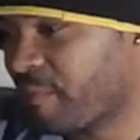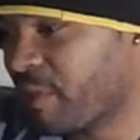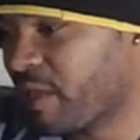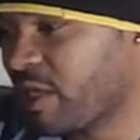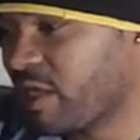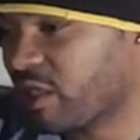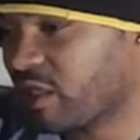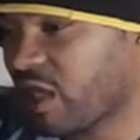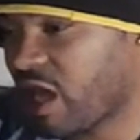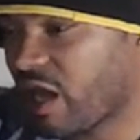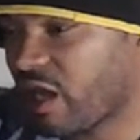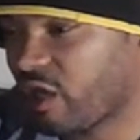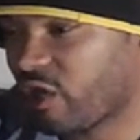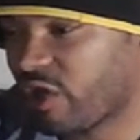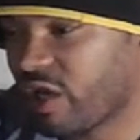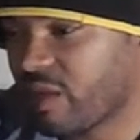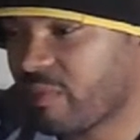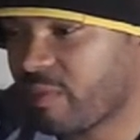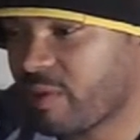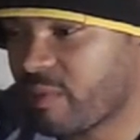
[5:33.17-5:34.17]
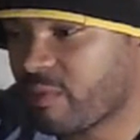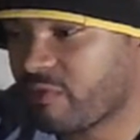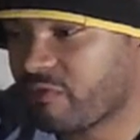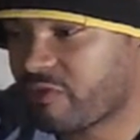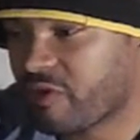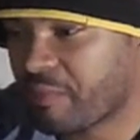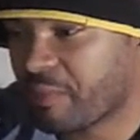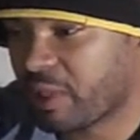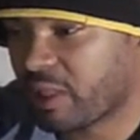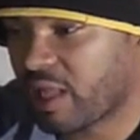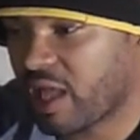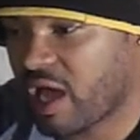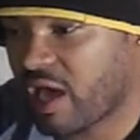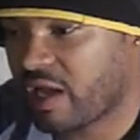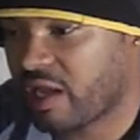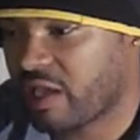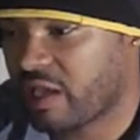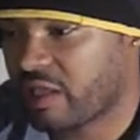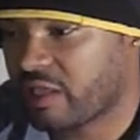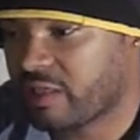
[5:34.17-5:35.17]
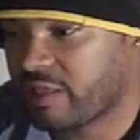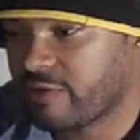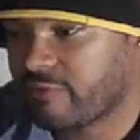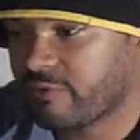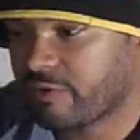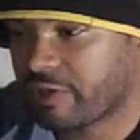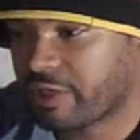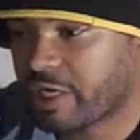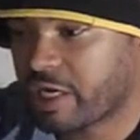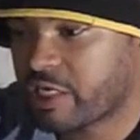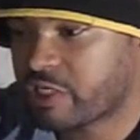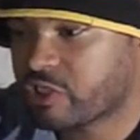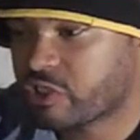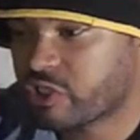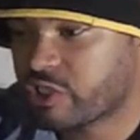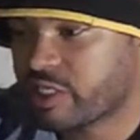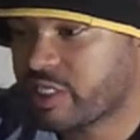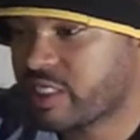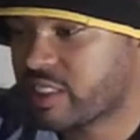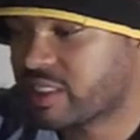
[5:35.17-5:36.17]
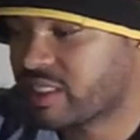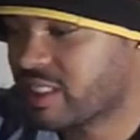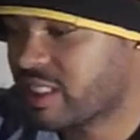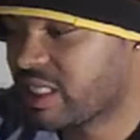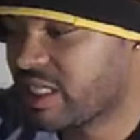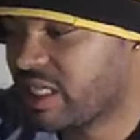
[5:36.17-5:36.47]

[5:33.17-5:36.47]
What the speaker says: Meeting a lot of great people from a lot of different countries.